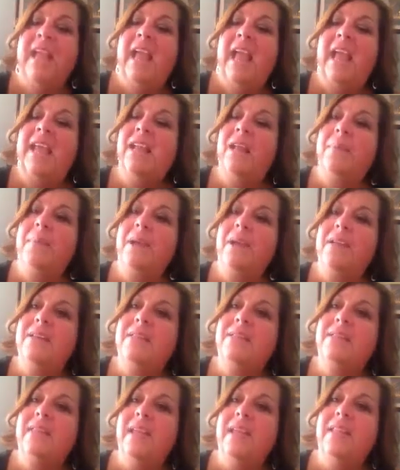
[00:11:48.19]
And I'm going to
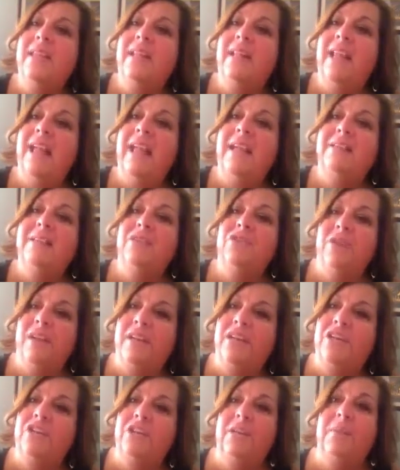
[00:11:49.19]
say the last
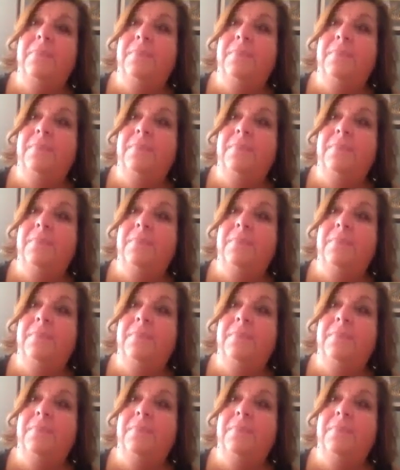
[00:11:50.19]
strategy,